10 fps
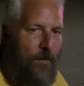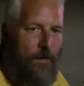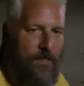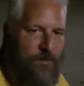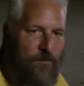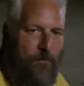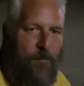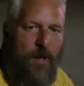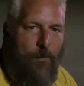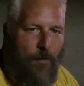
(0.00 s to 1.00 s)
at least from
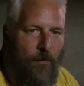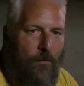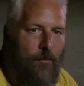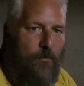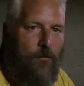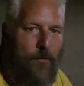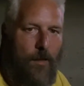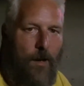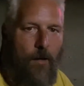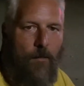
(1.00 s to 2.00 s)
the people,
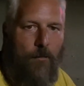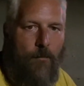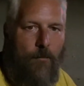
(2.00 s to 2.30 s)
you know.